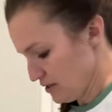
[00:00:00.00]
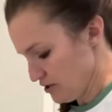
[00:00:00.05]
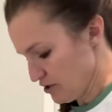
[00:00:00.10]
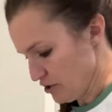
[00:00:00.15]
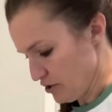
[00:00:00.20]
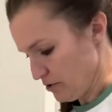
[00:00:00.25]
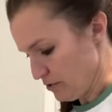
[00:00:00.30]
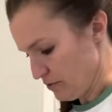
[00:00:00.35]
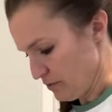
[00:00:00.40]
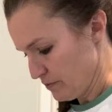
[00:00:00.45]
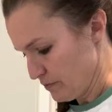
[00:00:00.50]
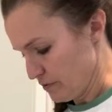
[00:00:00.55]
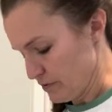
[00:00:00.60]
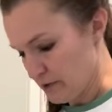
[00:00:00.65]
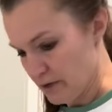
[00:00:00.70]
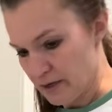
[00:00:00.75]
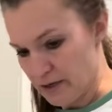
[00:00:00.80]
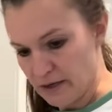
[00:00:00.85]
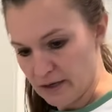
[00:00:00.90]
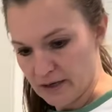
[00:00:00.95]
so
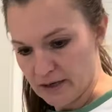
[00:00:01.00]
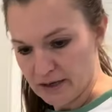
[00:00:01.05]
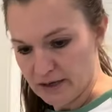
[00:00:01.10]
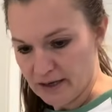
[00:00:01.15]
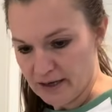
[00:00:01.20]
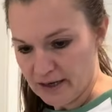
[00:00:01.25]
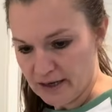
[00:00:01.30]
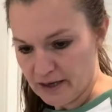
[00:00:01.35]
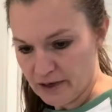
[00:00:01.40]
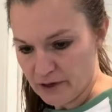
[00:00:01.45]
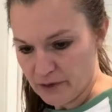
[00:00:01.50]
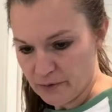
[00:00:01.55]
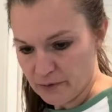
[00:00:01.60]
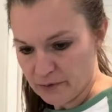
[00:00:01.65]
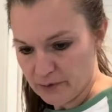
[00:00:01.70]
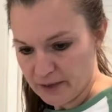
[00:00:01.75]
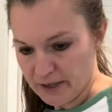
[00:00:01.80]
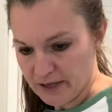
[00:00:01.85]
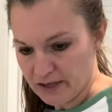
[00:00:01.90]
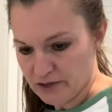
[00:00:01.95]
now
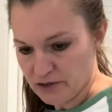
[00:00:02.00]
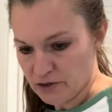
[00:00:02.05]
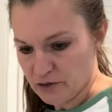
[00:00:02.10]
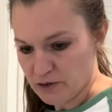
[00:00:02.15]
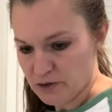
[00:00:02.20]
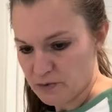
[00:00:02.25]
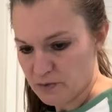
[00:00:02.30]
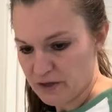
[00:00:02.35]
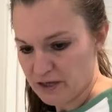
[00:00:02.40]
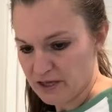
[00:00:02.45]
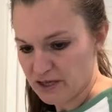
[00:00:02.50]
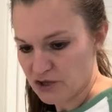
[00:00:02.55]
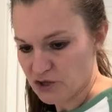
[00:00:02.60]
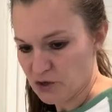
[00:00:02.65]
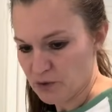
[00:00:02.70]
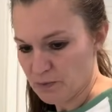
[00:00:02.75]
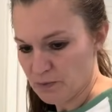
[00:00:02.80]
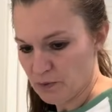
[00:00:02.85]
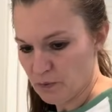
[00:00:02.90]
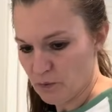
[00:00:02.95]
what we're going to do is we're going to
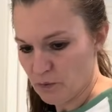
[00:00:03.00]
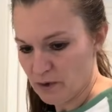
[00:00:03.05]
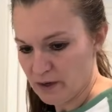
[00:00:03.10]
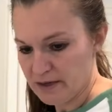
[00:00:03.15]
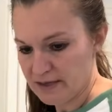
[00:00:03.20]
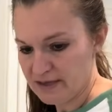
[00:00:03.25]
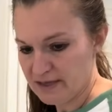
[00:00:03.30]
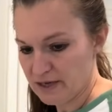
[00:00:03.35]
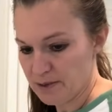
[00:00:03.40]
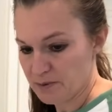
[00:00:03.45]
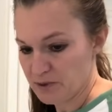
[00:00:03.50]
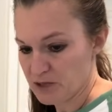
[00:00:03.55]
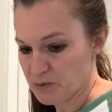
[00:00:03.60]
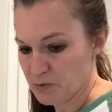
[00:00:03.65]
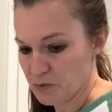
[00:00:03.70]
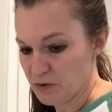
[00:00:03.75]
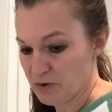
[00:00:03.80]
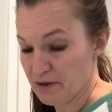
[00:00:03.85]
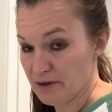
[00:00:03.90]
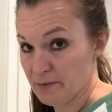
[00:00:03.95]
scoop 1
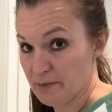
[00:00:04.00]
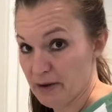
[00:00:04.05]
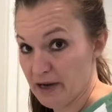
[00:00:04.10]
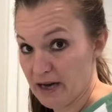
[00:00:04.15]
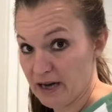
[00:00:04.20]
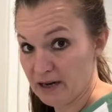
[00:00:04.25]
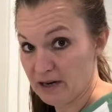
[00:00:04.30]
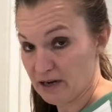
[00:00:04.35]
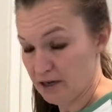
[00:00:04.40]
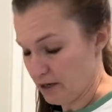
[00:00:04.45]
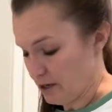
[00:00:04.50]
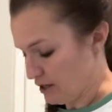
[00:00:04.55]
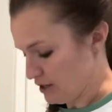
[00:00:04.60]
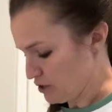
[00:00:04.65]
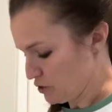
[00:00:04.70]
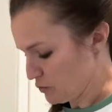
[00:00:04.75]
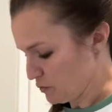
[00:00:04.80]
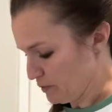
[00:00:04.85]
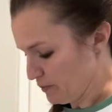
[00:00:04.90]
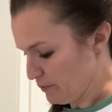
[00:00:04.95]
tablespoon of the batter
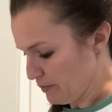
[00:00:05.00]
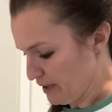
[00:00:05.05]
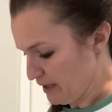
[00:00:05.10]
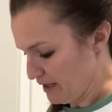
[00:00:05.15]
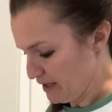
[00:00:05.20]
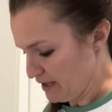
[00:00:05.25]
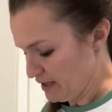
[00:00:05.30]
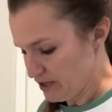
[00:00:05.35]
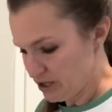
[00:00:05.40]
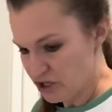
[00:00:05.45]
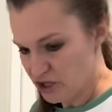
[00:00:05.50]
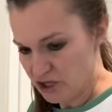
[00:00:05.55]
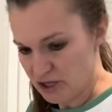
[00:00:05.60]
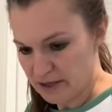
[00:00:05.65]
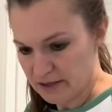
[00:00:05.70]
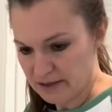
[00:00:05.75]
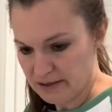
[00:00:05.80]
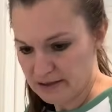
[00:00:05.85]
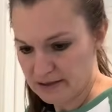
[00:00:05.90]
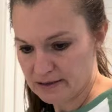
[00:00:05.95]
onto a baking
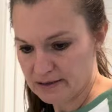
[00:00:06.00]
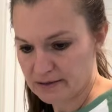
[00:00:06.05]
sheet.